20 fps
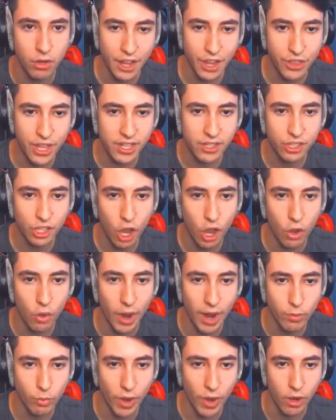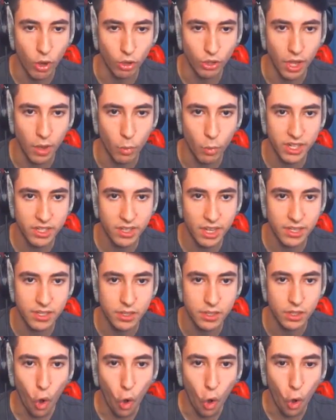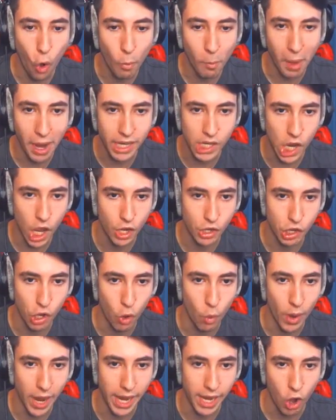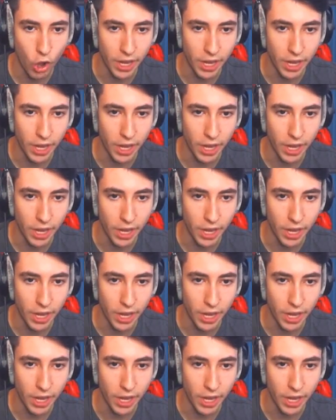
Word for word: I think so. And wait, hold on. What is this? Oh, my God. No way.